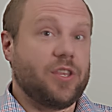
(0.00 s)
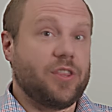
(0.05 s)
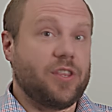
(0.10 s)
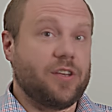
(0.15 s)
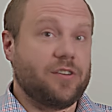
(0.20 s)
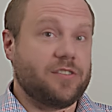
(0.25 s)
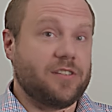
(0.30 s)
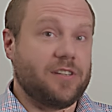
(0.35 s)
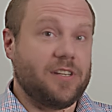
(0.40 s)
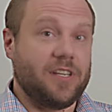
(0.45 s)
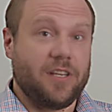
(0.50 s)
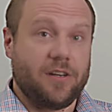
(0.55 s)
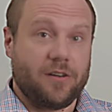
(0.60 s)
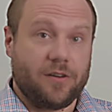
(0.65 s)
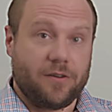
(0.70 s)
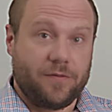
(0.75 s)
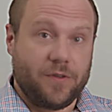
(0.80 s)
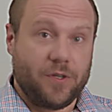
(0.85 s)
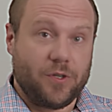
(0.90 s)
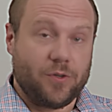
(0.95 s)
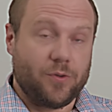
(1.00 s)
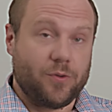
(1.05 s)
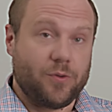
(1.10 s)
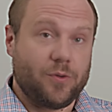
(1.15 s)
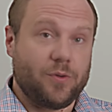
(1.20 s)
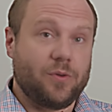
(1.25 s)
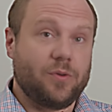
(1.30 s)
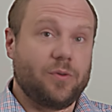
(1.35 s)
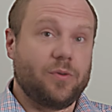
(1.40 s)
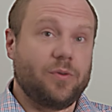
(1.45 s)
There's an interview
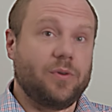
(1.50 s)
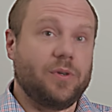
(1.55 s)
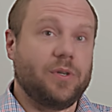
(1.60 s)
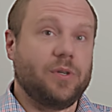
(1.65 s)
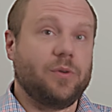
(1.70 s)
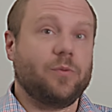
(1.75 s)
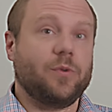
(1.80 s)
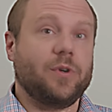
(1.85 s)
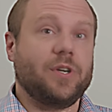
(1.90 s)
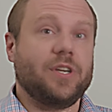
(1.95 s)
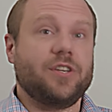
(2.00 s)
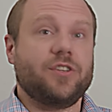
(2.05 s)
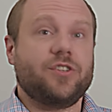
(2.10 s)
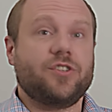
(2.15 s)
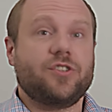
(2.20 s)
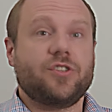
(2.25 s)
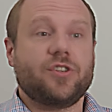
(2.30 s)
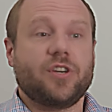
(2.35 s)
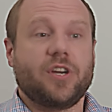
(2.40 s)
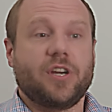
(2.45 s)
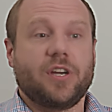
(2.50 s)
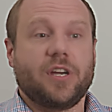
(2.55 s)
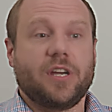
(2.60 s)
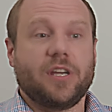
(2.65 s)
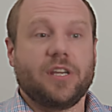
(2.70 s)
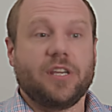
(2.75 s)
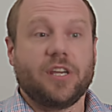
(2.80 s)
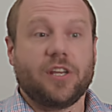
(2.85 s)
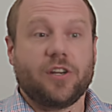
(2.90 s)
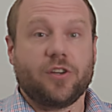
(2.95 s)
in which I
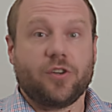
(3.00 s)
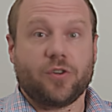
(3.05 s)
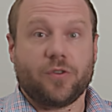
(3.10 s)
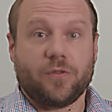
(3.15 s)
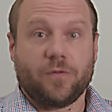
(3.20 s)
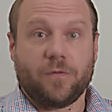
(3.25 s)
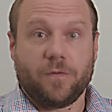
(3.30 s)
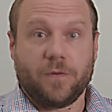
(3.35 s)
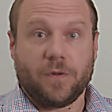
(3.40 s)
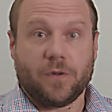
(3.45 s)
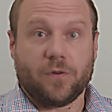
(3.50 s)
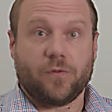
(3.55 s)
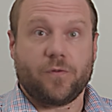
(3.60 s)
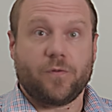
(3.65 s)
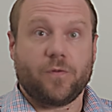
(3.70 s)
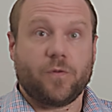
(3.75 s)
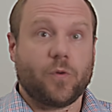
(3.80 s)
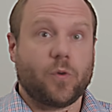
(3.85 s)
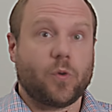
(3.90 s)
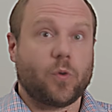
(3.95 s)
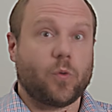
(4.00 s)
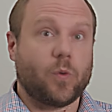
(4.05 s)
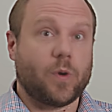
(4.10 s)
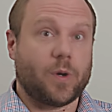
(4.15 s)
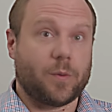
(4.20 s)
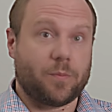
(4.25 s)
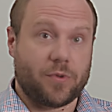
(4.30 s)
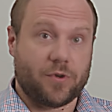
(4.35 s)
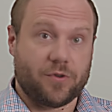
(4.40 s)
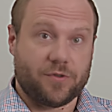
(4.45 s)
get a good feel for what
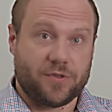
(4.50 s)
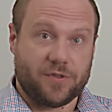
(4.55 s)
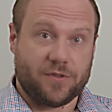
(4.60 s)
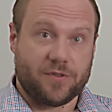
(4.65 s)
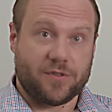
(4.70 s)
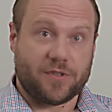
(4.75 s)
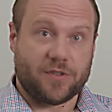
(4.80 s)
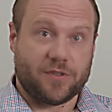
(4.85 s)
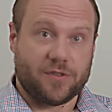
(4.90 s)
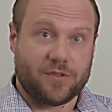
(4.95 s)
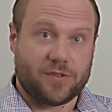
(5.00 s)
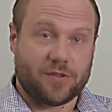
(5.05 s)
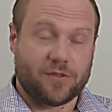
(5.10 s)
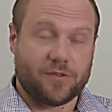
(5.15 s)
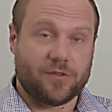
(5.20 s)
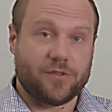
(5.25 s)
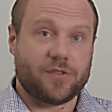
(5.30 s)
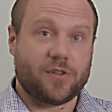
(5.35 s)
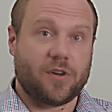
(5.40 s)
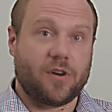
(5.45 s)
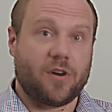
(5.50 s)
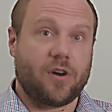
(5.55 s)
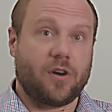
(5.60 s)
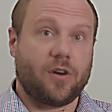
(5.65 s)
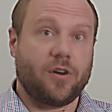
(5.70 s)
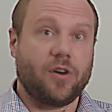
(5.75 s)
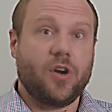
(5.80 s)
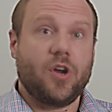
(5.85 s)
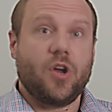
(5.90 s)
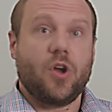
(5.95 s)
a person's concerns
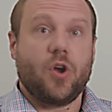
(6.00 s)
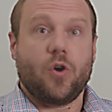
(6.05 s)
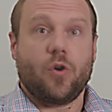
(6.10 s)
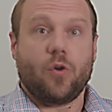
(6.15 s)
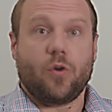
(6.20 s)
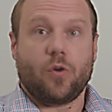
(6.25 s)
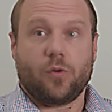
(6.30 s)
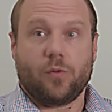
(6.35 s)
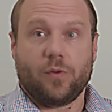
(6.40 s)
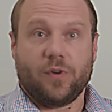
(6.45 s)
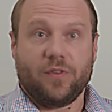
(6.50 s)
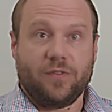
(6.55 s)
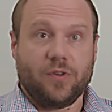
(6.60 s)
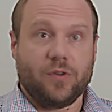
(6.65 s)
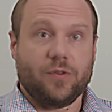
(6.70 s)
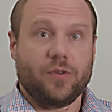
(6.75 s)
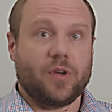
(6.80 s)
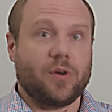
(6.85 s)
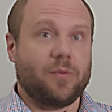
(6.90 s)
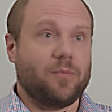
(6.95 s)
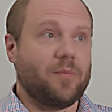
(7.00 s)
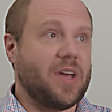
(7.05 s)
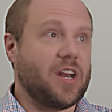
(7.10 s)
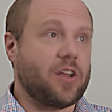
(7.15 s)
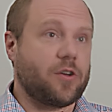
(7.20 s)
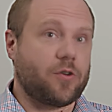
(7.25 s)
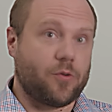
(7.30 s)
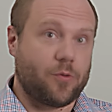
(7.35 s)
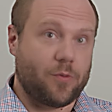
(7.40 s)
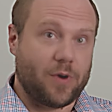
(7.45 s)
are, or review their
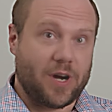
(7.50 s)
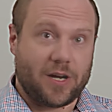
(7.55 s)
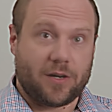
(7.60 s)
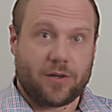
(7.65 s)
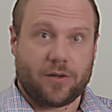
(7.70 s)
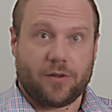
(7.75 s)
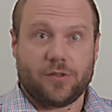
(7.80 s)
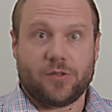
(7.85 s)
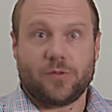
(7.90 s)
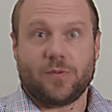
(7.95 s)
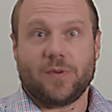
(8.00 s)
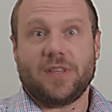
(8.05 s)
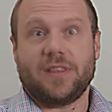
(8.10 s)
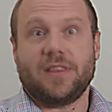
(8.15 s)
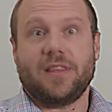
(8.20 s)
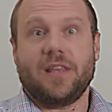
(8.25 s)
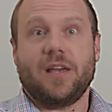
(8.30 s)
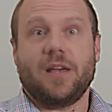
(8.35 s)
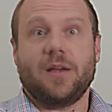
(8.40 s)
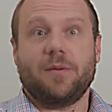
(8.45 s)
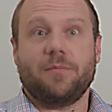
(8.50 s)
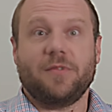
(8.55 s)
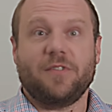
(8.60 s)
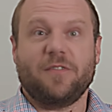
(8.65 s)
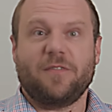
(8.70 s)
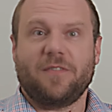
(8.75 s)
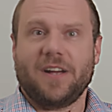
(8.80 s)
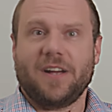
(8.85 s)
medical records with them and